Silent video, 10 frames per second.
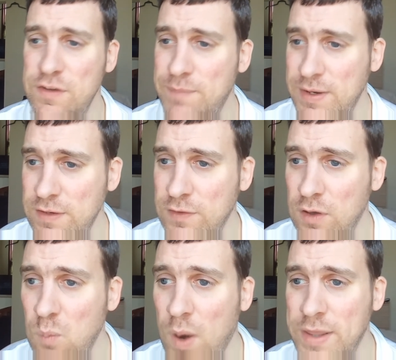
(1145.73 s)
You've
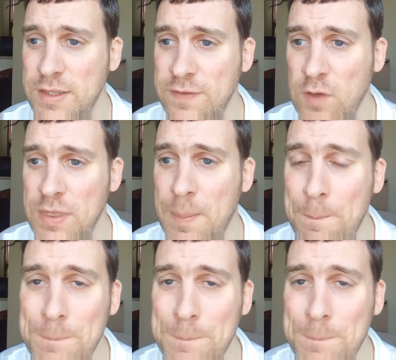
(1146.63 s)
got the